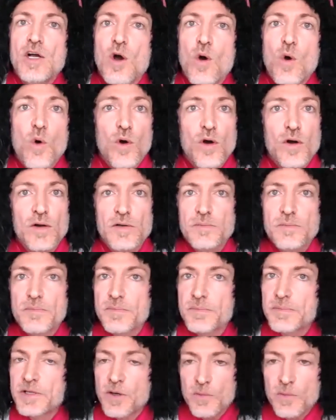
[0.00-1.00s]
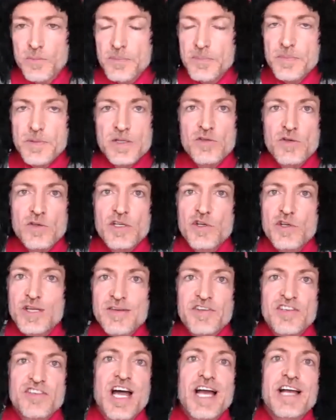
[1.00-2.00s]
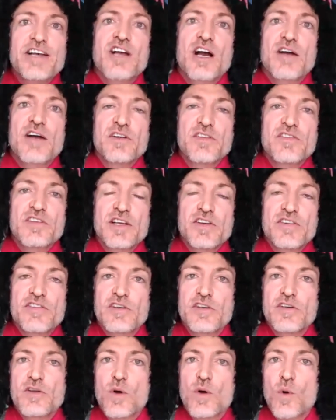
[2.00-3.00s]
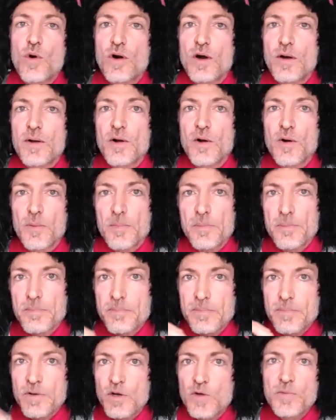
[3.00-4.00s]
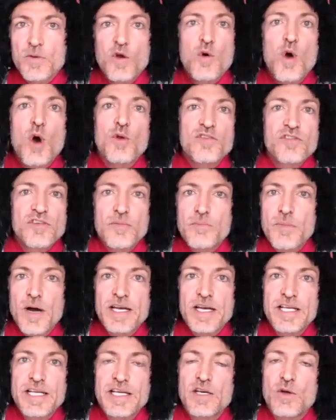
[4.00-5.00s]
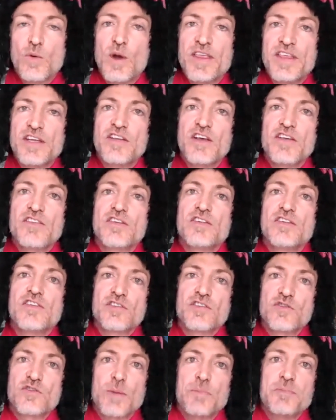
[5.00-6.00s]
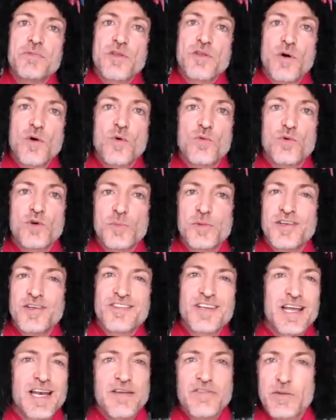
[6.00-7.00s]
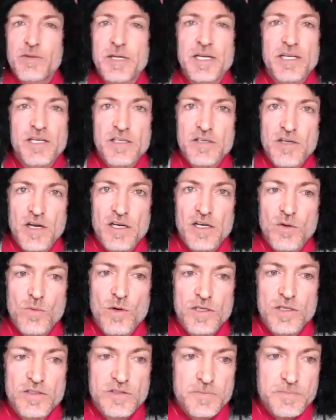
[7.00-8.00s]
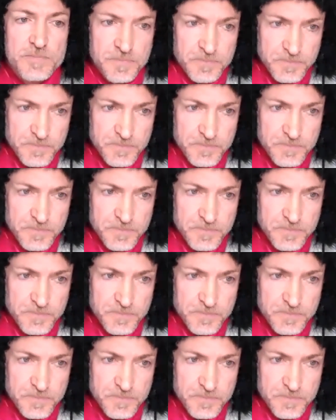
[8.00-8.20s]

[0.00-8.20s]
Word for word: Or, you know, a, you can have a side conversation or, or quote somebody in a way that doesn't disrupt the whole room because not everybody can talk at once.